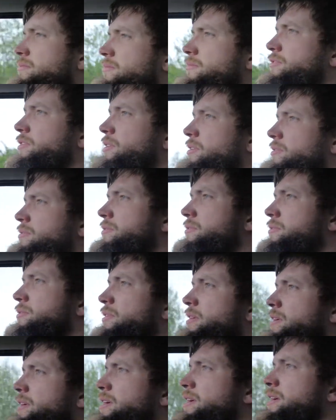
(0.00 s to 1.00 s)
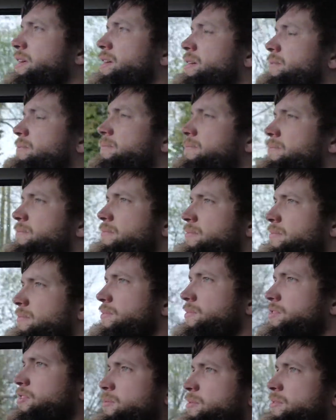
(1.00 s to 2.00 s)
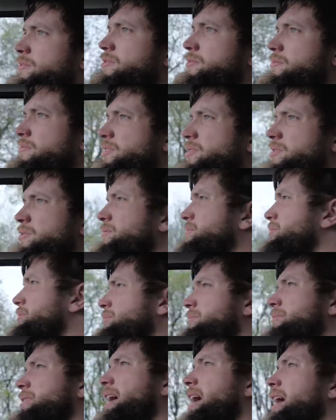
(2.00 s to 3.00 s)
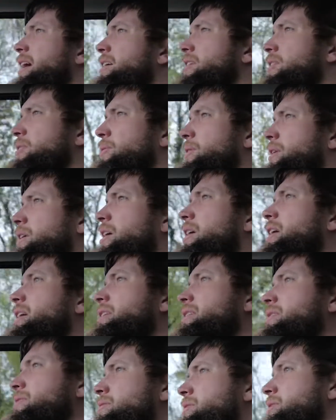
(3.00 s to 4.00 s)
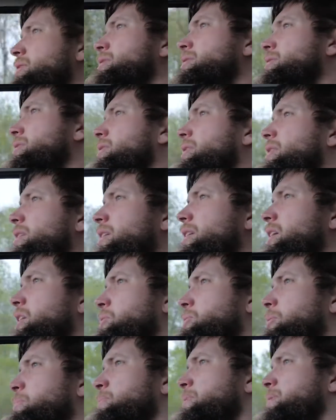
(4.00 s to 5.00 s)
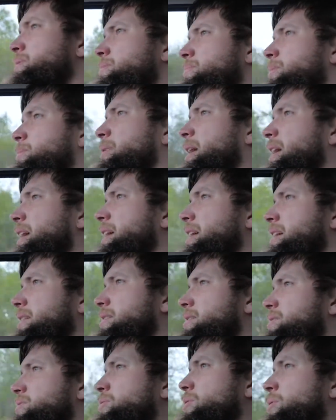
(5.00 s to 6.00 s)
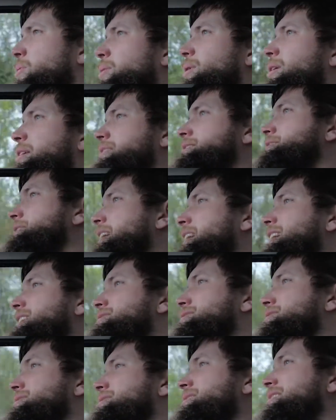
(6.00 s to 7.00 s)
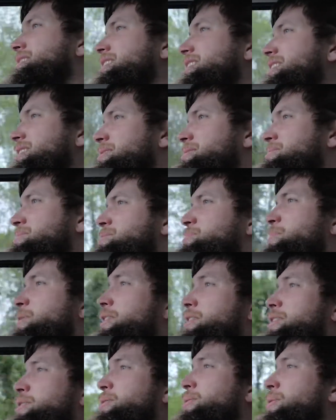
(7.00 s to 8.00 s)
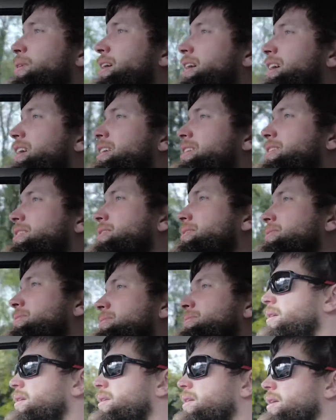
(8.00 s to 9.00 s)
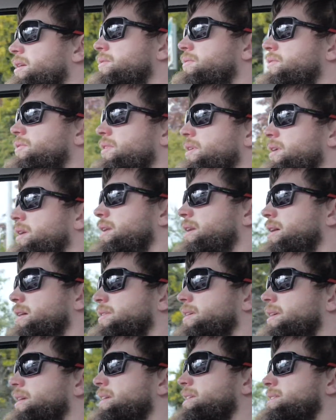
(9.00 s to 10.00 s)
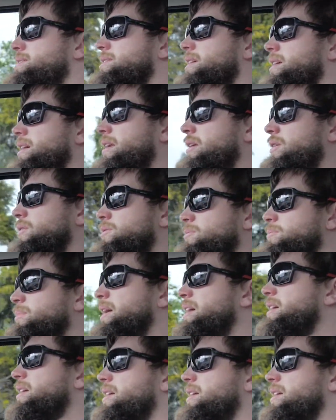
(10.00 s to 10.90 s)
for someone from, you know, Carlow in Ireland, for your equipment to be making it onto a world stage is it's pretty cool, like, you know. 9 for 9. I think it's a load of bar